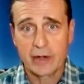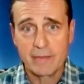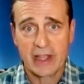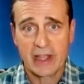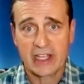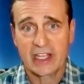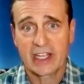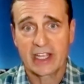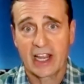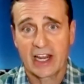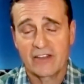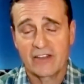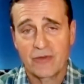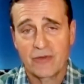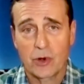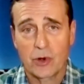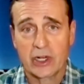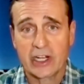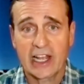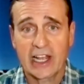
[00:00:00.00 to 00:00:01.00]
making any
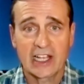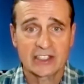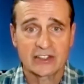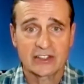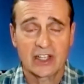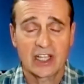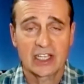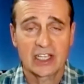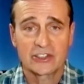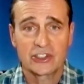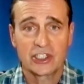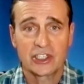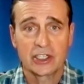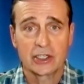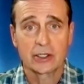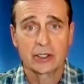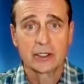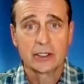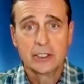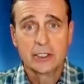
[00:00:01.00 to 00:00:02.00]
forecasts last
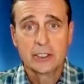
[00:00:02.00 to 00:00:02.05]
year.